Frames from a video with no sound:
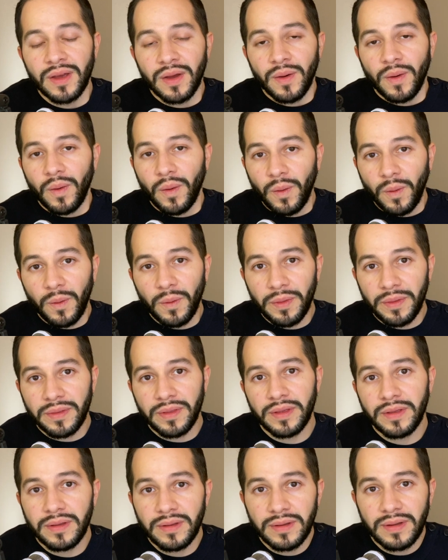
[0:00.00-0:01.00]
all
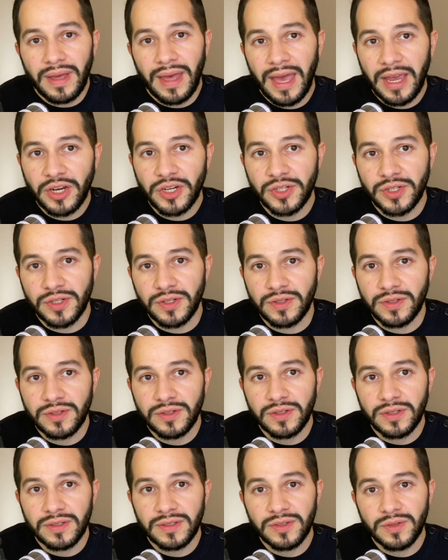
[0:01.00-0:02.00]
the
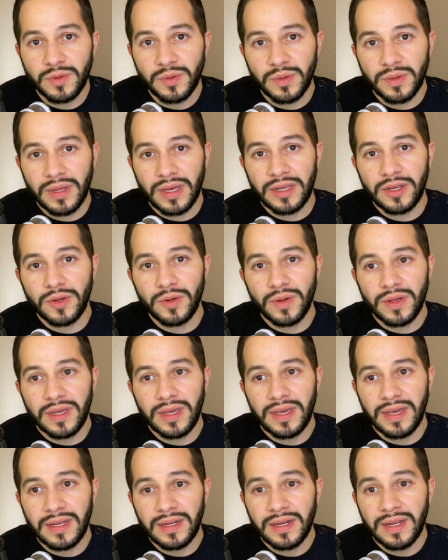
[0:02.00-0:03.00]
actions so that you
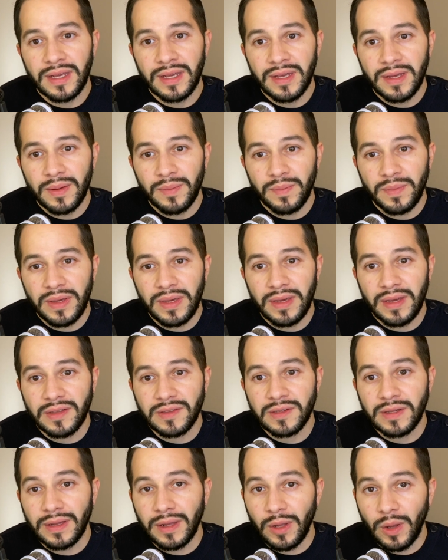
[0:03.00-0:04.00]
can be
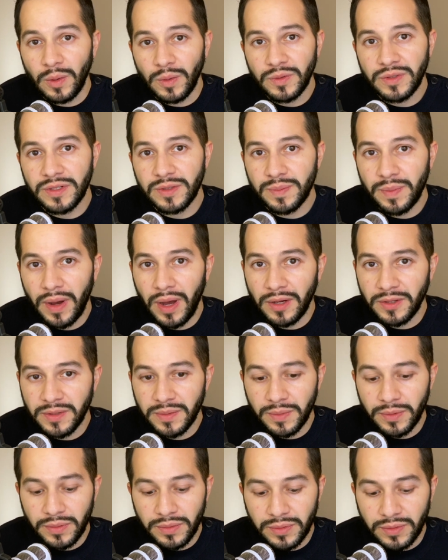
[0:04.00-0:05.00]
as close as
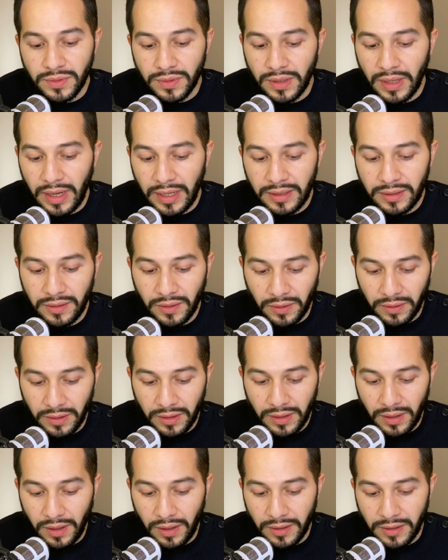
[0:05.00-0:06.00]
possible to that
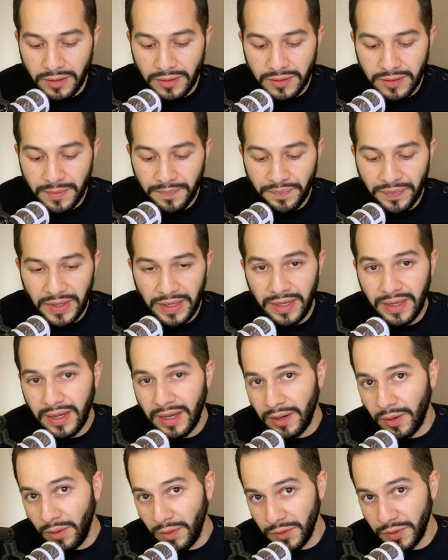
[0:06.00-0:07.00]
target audience. It
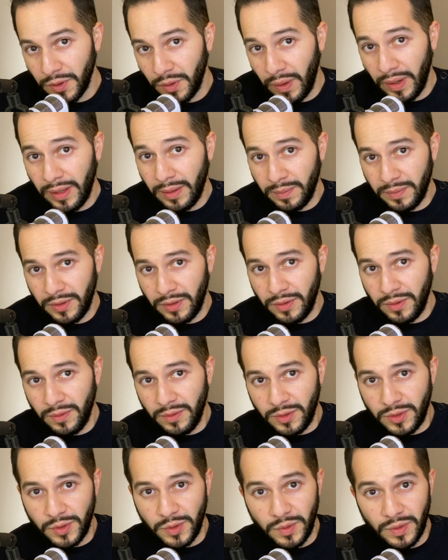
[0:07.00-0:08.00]
can also help you
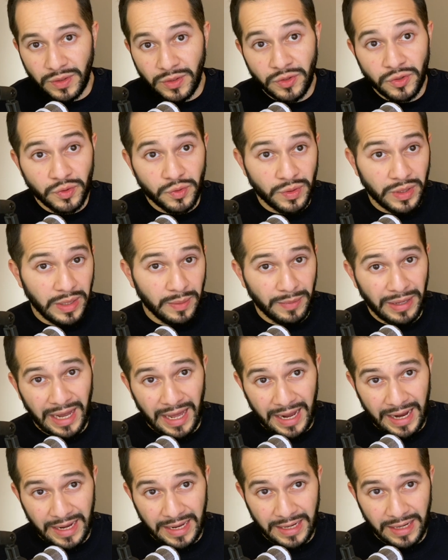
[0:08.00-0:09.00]
to
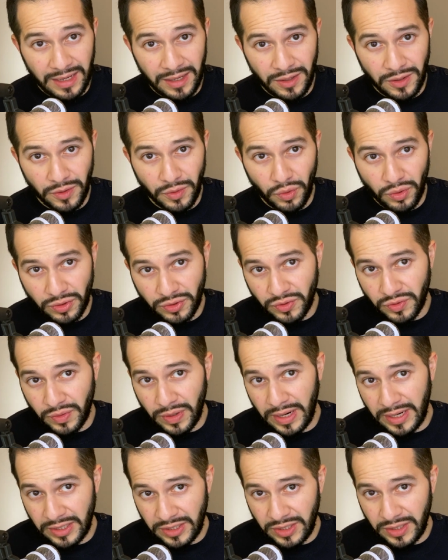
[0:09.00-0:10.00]
streamline your
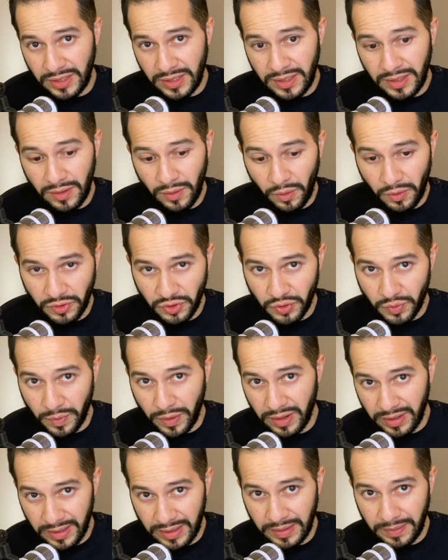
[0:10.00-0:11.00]
strategy or your
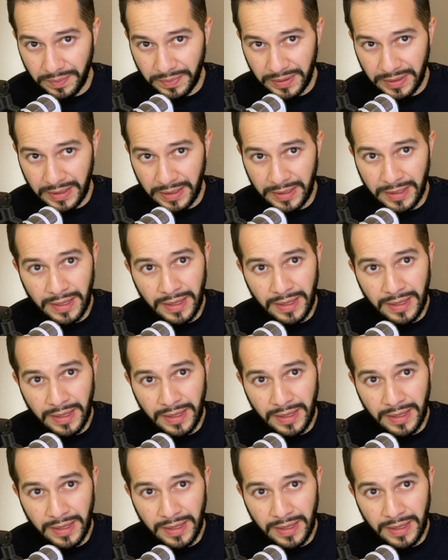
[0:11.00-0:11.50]
marketing plan